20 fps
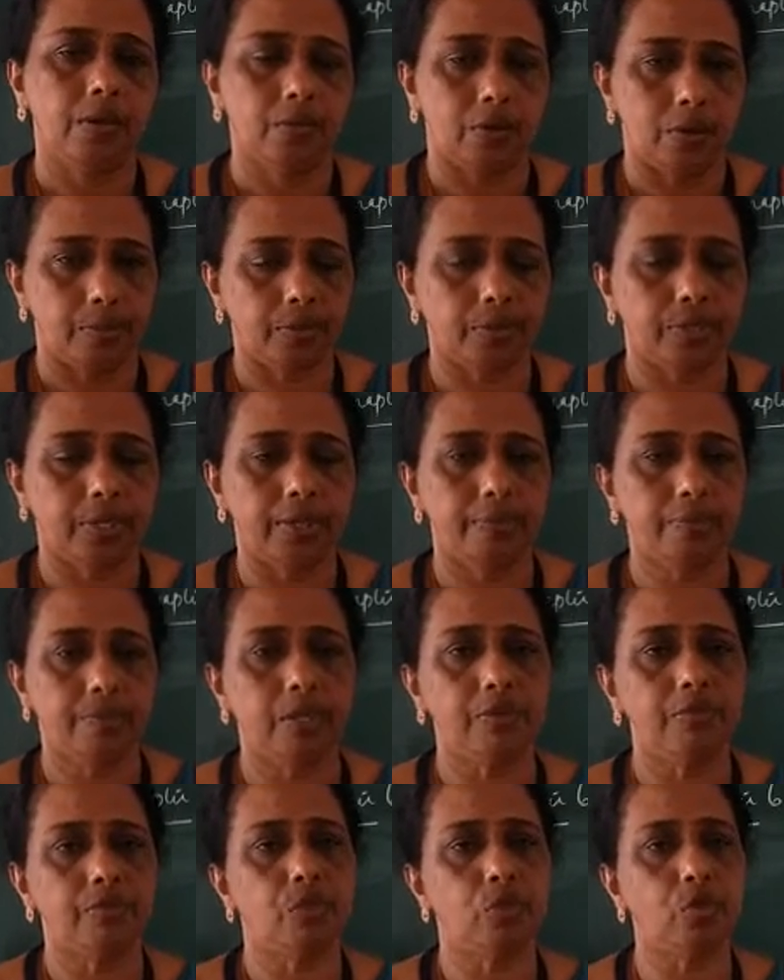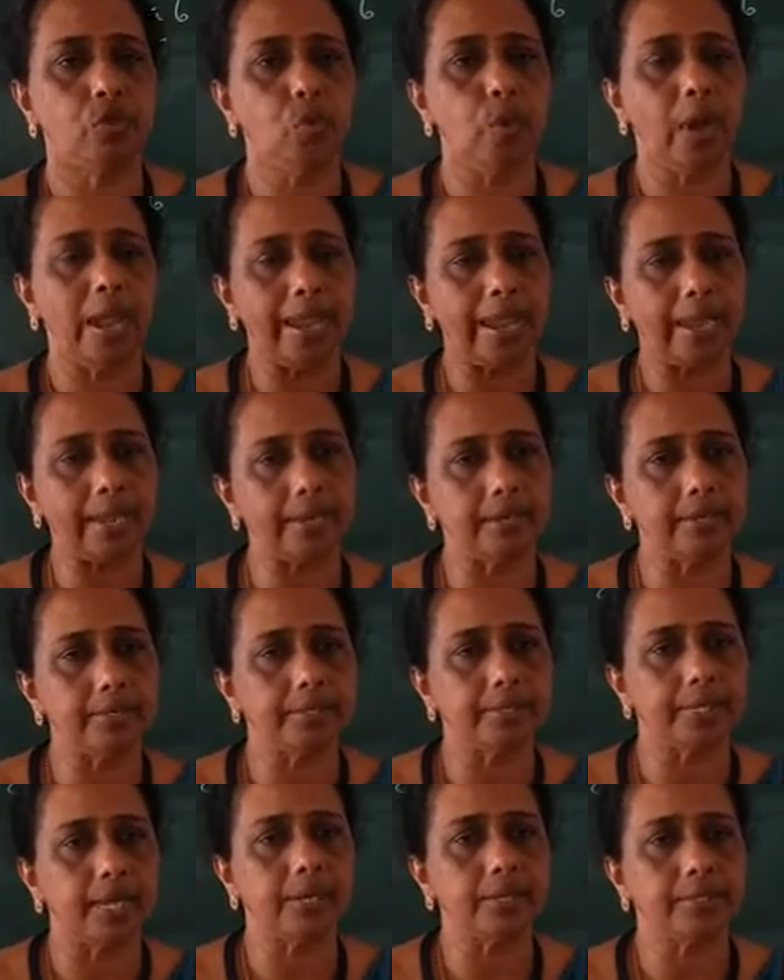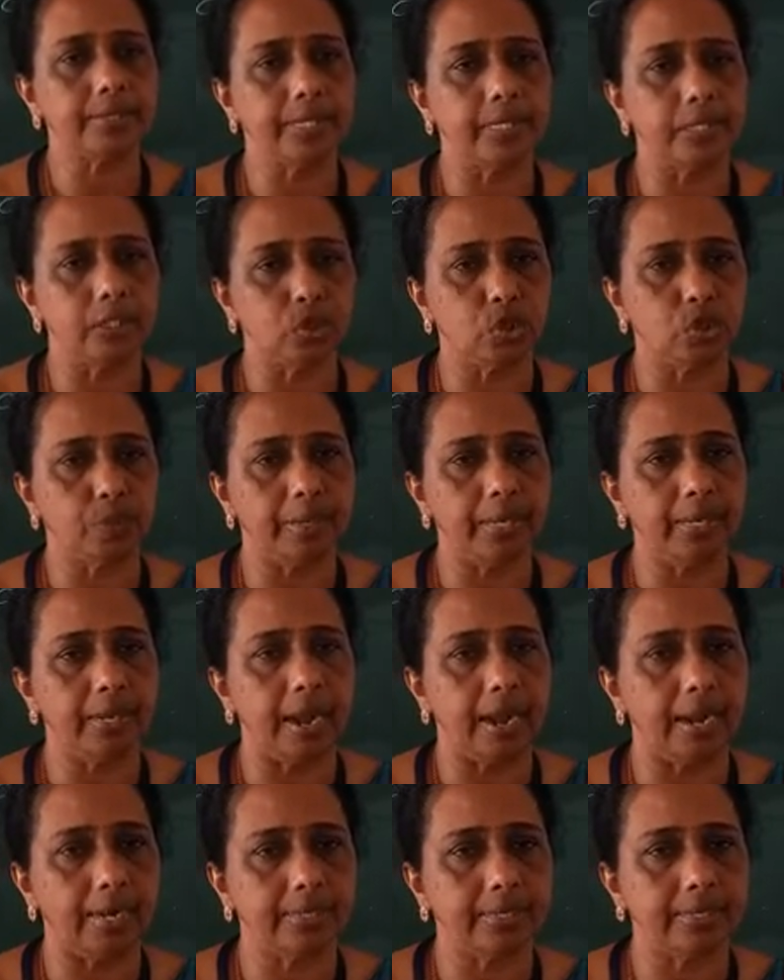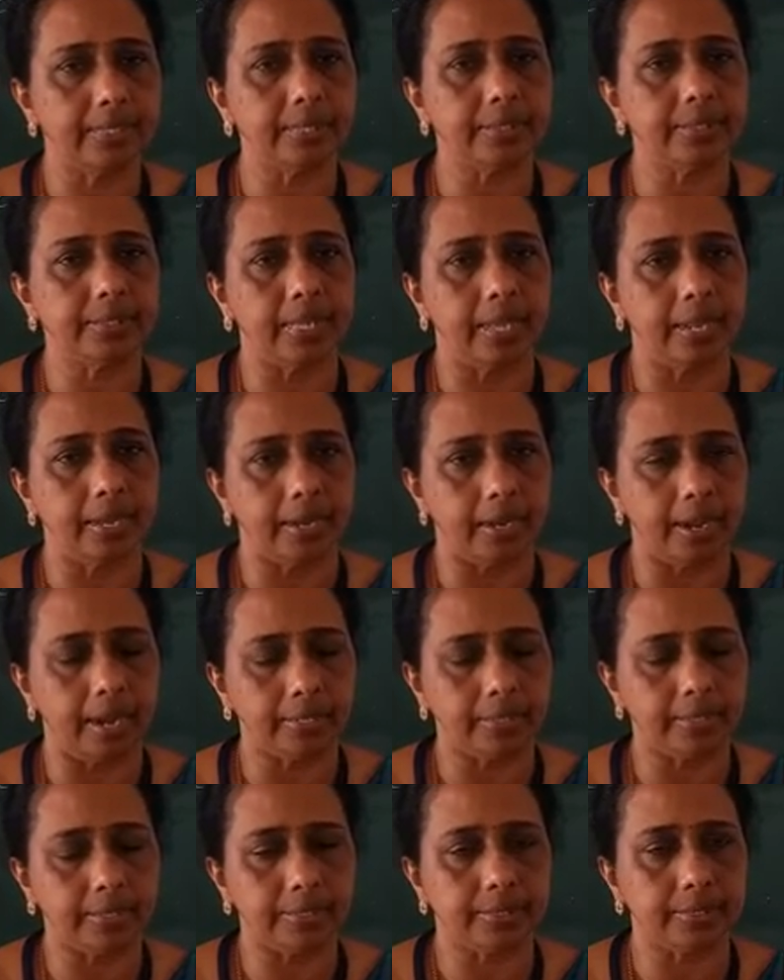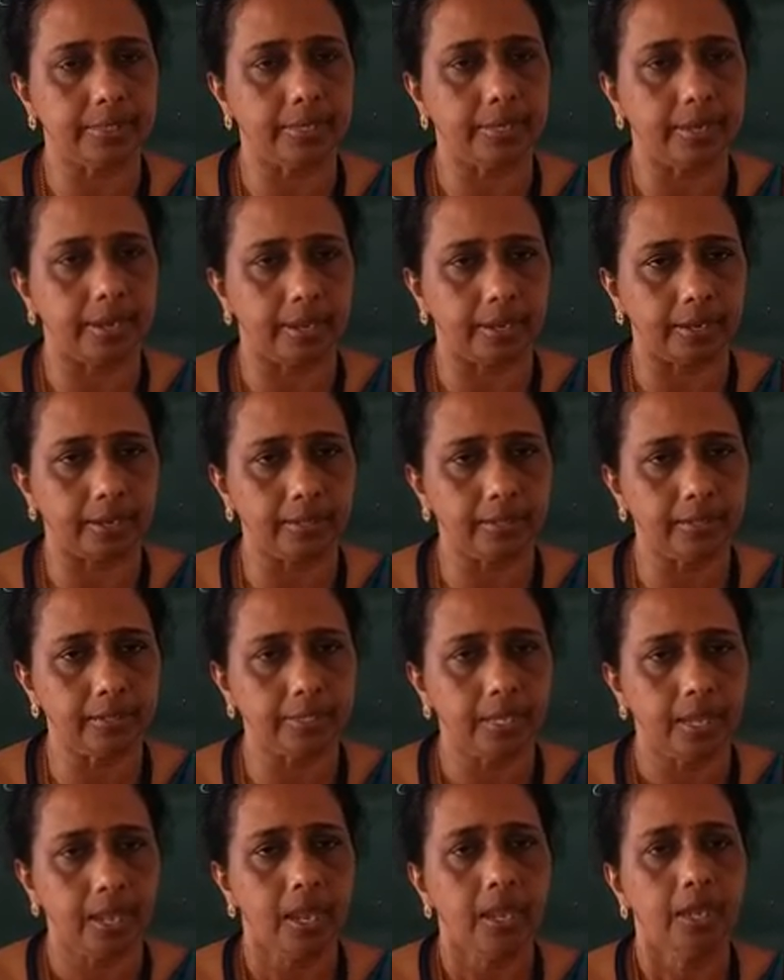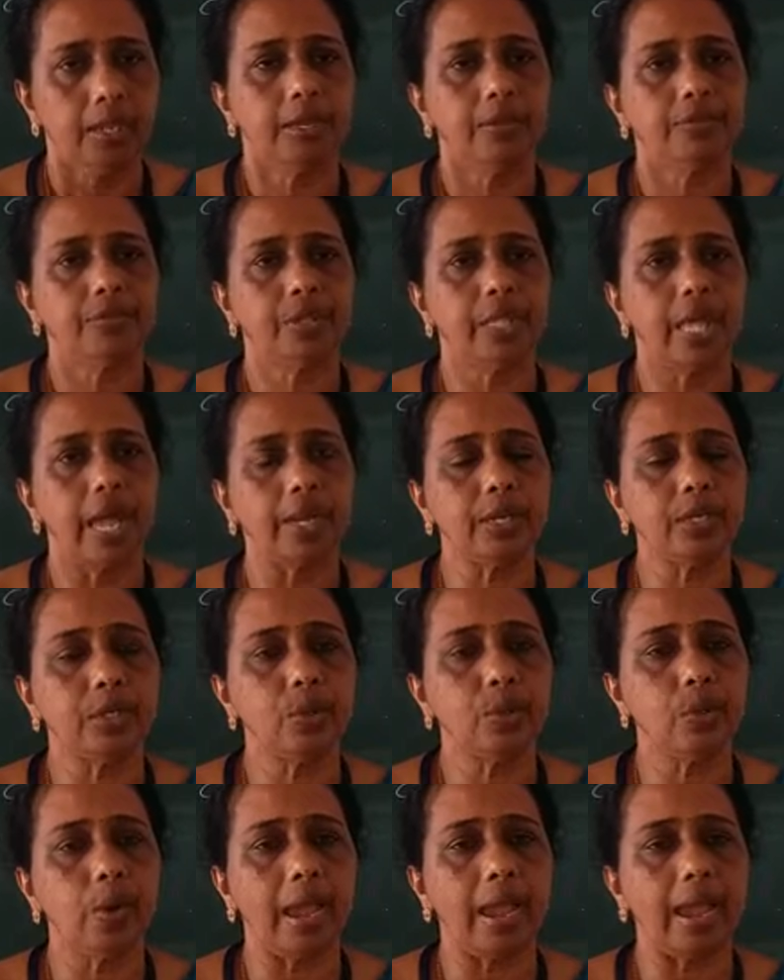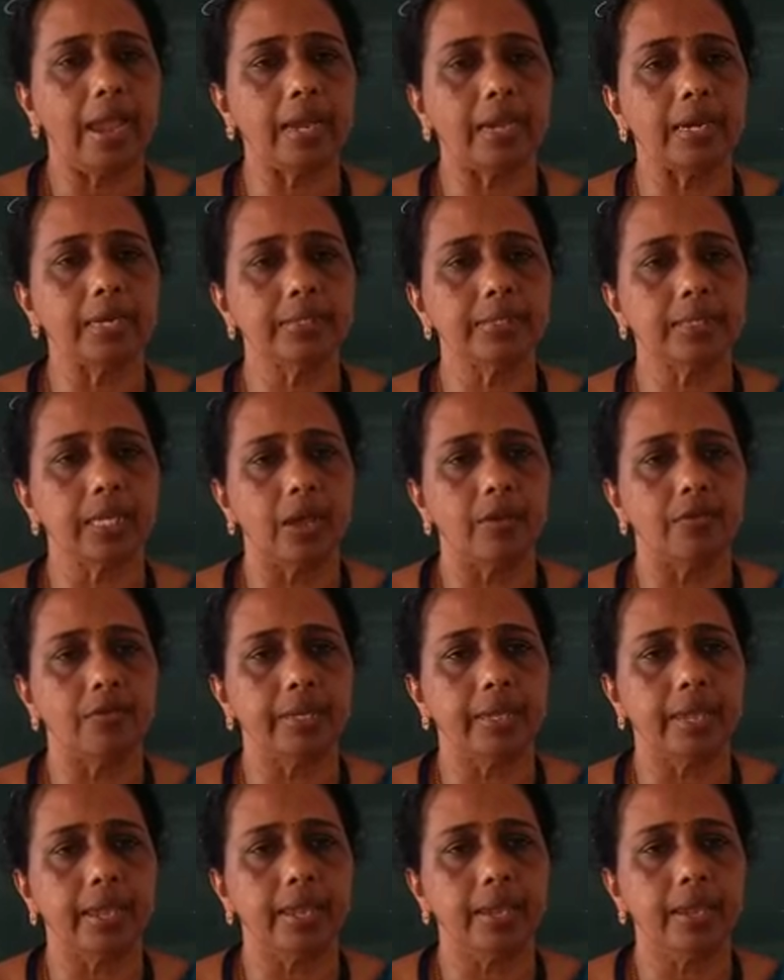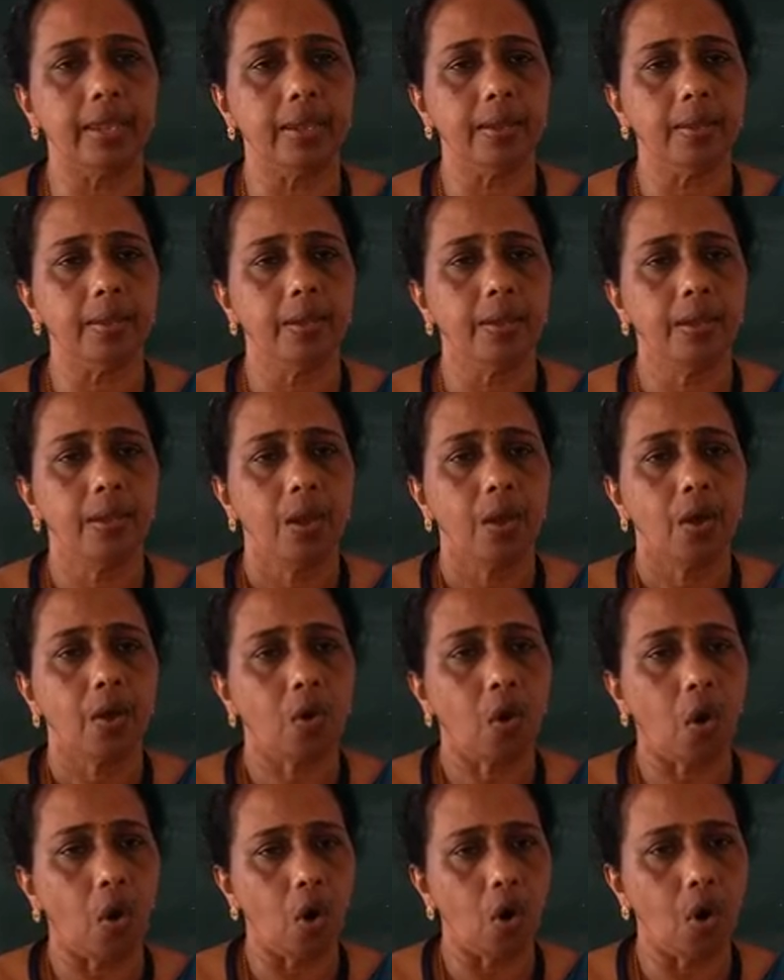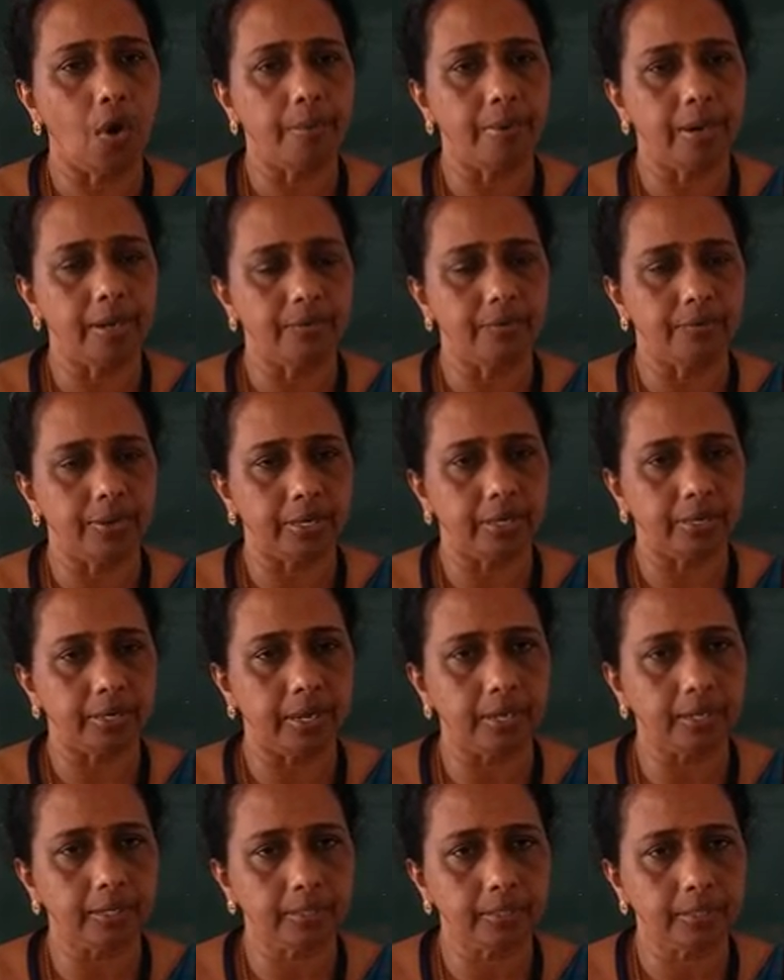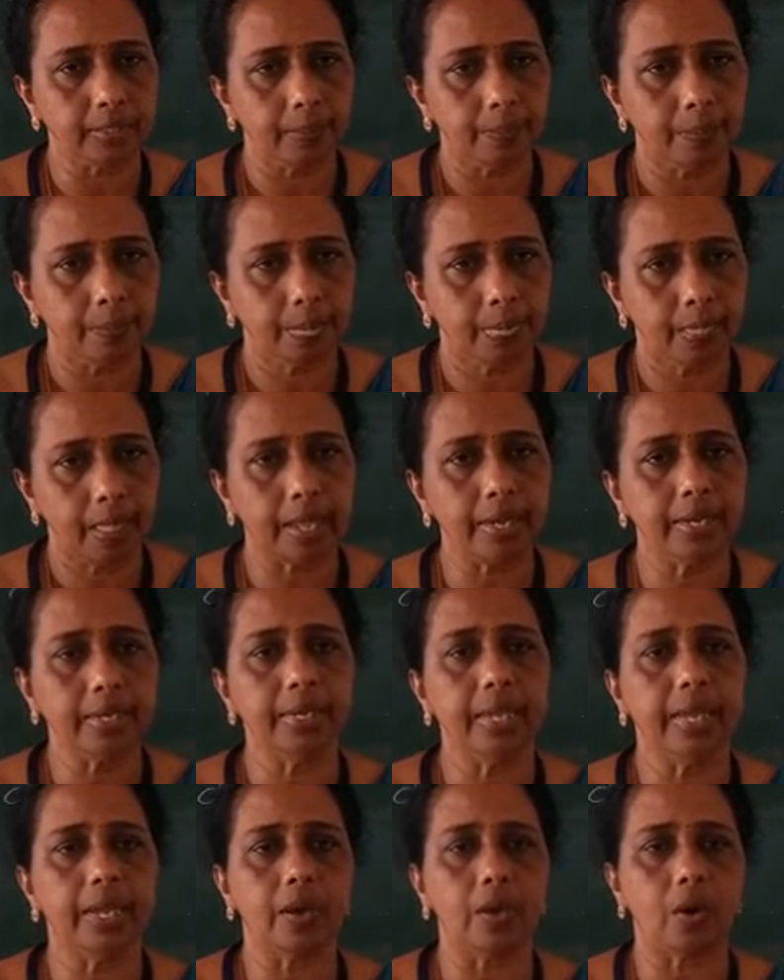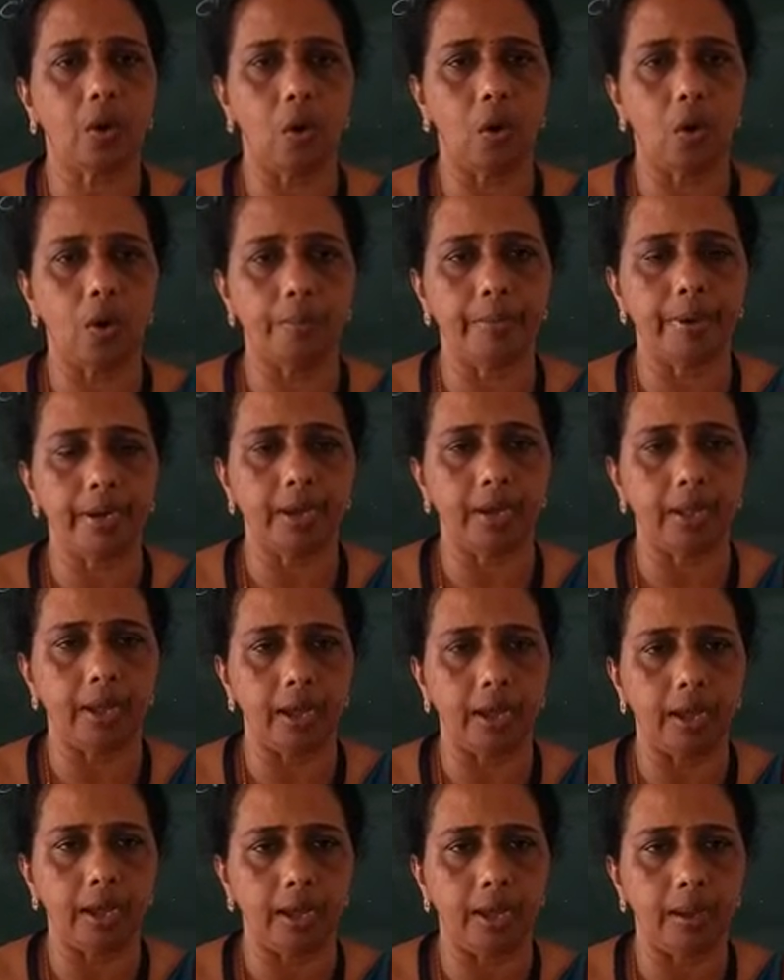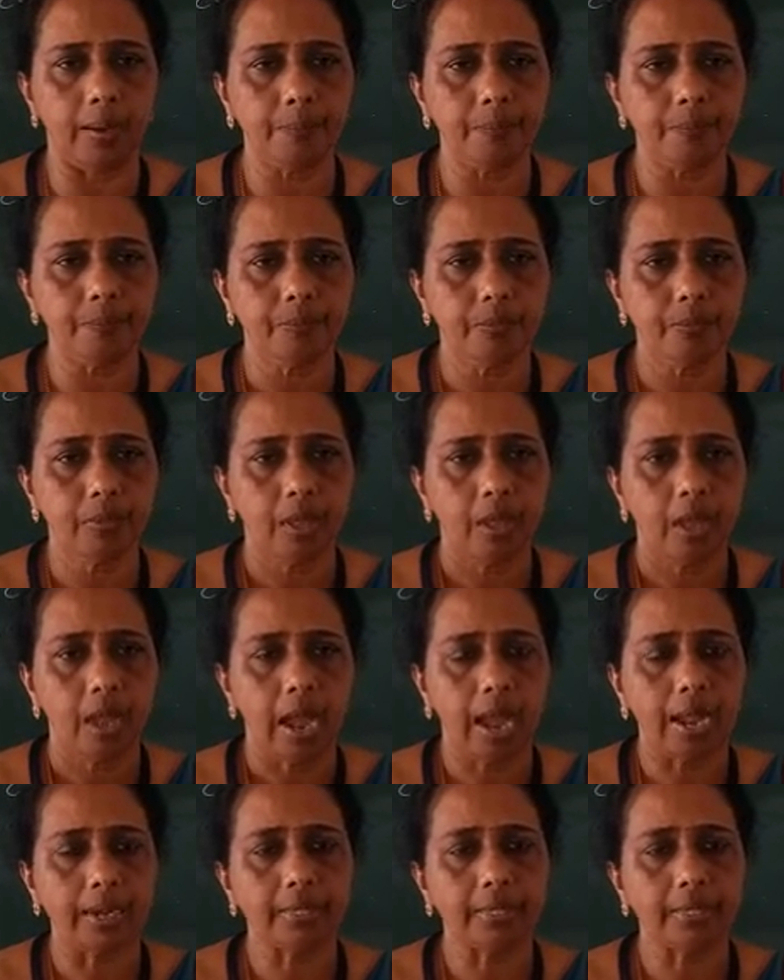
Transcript: One more time. If two angles are said to be adjacent angles, if that two angles having a common vertex and a common arm,